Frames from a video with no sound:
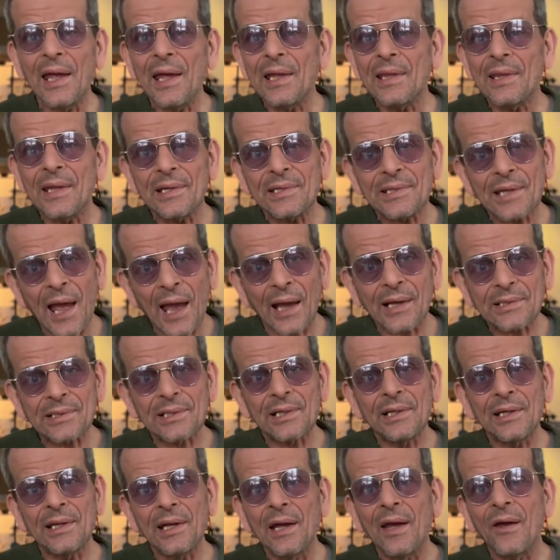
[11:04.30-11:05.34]
there's
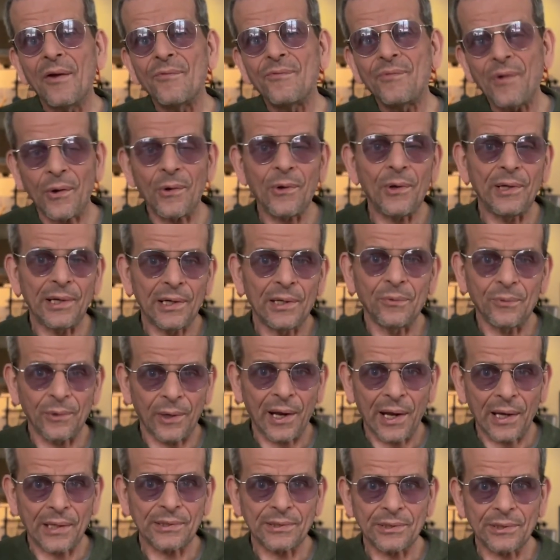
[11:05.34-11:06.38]
actually very little
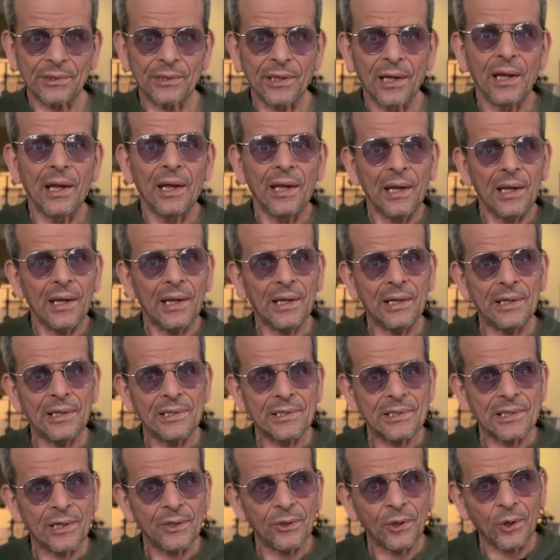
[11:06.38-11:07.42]
reaction. It
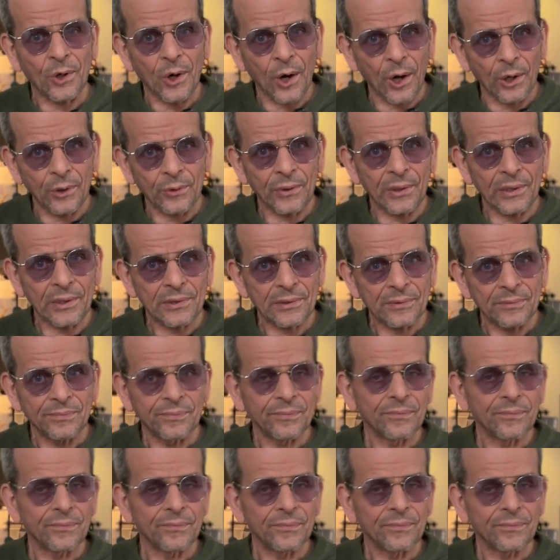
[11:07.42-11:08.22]
is the colorant.